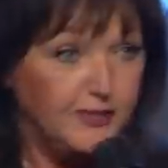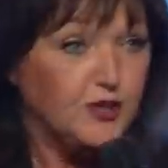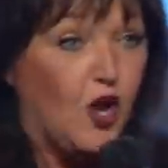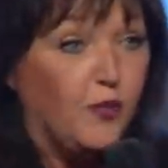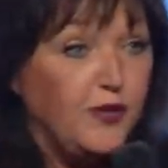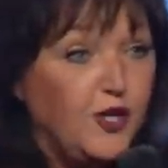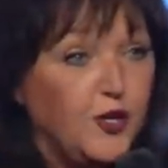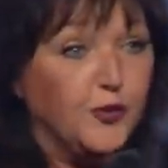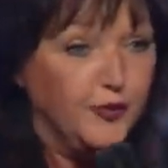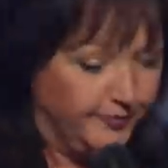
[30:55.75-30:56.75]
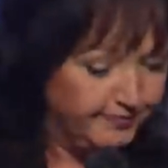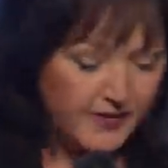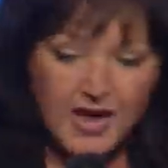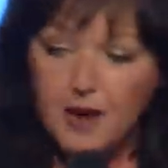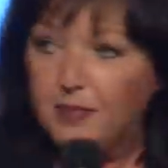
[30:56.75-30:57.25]
start with you.
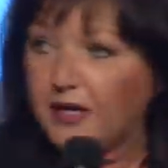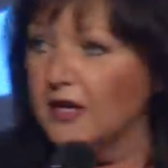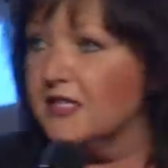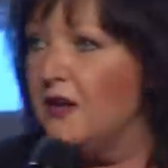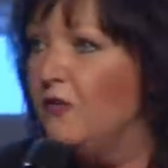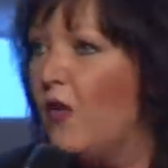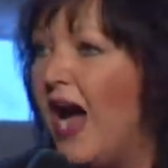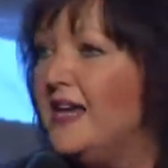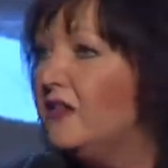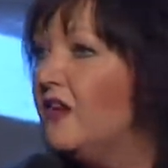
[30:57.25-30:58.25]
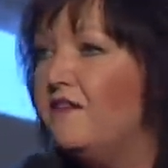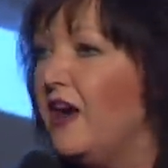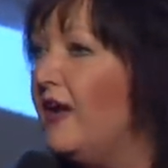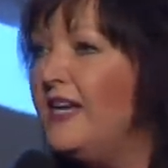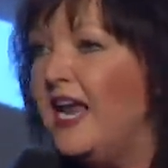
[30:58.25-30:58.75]
Because in the
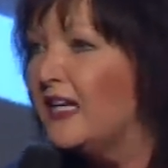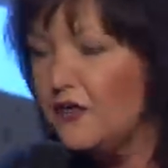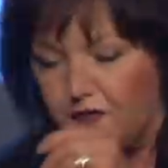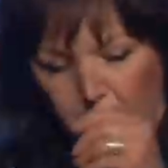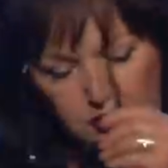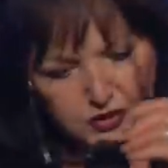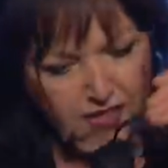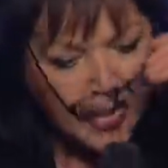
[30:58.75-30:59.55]
very next verse